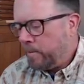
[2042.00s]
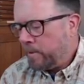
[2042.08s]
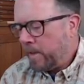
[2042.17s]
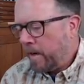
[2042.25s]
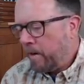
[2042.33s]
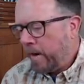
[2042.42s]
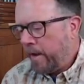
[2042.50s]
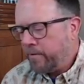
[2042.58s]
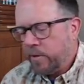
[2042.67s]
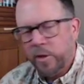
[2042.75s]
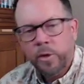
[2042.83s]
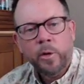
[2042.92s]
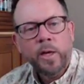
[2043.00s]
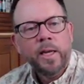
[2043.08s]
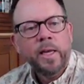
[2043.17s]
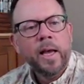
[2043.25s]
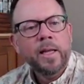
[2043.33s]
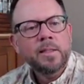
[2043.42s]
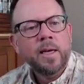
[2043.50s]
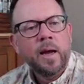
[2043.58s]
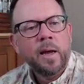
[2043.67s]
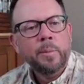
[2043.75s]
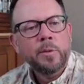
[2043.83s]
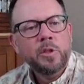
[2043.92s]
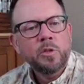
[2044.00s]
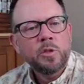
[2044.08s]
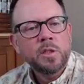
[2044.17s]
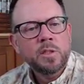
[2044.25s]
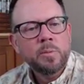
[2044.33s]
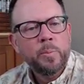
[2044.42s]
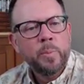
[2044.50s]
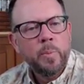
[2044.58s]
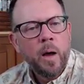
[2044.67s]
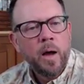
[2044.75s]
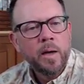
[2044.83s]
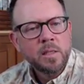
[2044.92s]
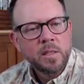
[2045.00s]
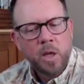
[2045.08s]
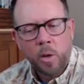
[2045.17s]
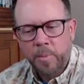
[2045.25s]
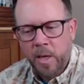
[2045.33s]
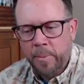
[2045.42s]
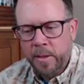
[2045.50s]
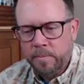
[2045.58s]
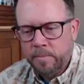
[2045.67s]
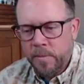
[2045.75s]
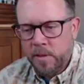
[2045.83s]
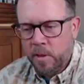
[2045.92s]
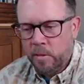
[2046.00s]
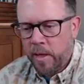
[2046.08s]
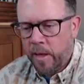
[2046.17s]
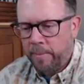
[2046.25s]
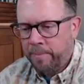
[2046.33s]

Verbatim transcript: Saturday afternoon and he had time to just uh, stub it. So yeah.